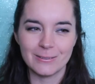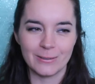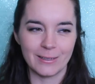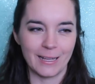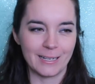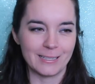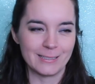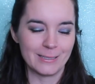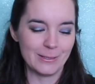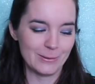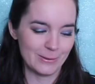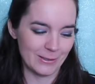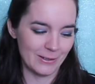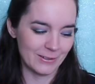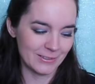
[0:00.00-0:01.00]
do a lot of slow
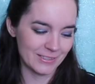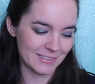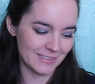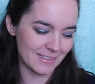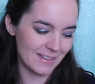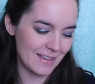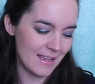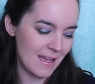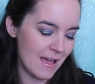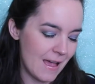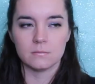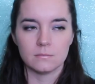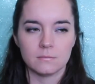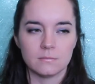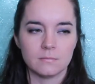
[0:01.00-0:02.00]
songs.
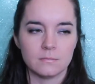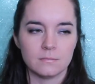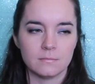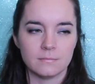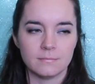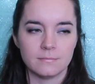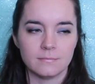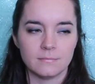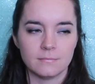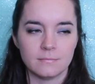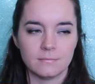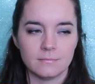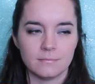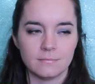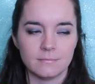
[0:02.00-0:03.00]

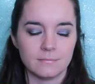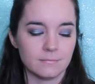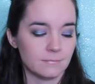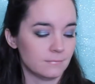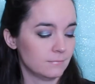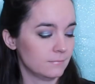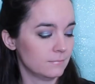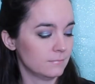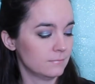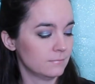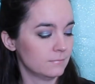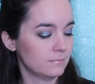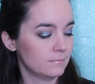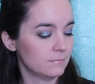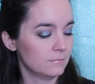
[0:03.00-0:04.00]

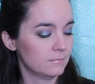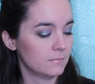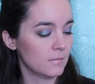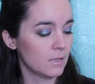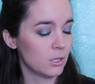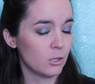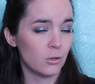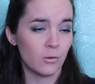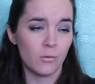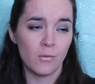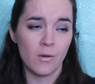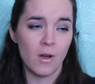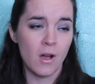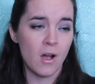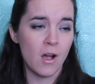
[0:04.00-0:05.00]

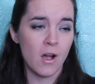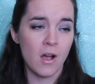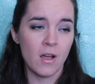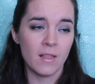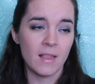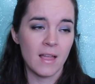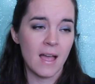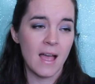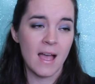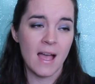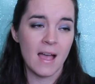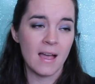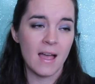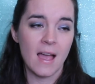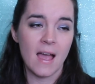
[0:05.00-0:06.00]

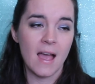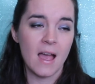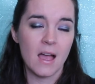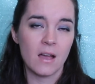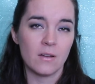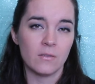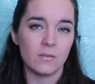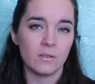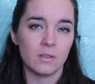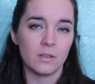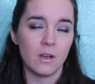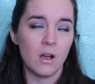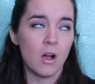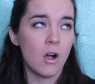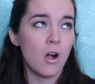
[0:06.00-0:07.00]

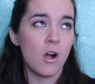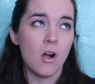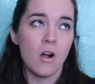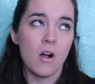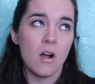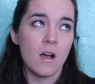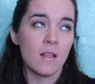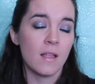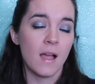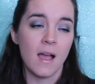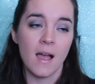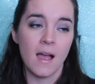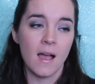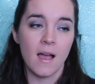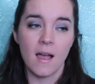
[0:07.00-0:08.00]

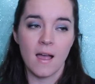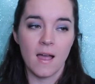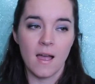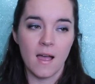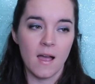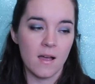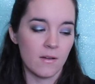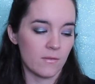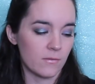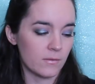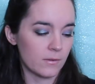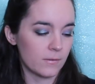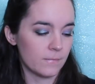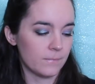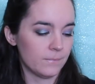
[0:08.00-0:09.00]

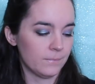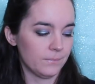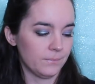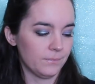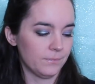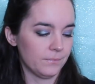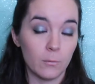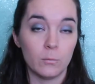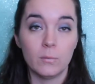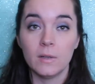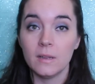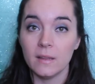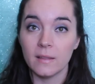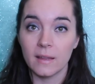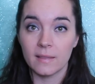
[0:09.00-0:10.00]
I
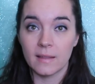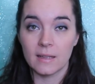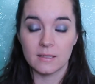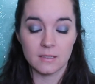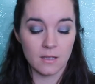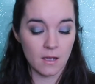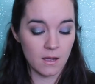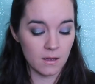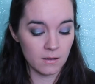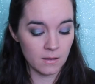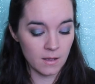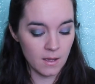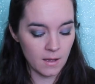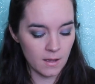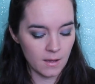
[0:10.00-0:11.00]
really like that song.
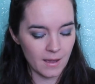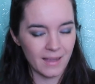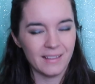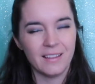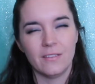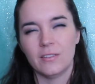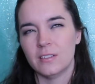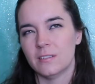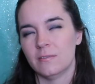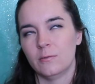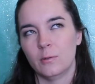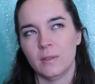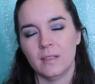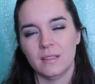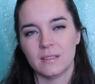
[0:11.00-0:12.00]
I love his
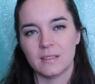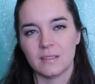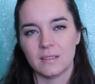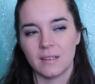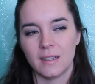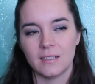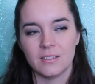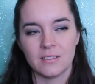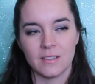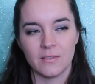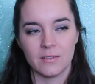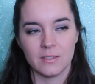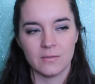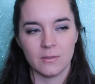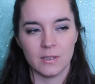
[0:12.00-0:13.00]
voice. I just love
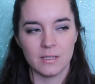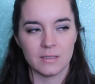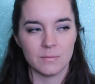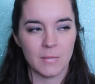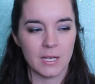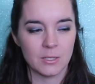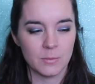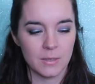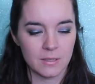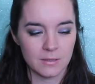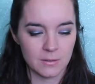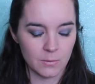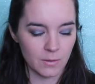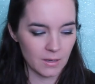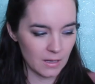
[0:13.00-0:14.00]
his voice.
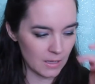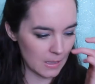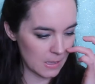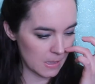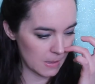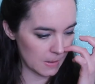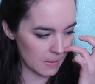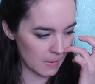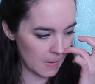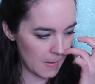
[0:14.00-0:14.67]
Matchbox 20 is...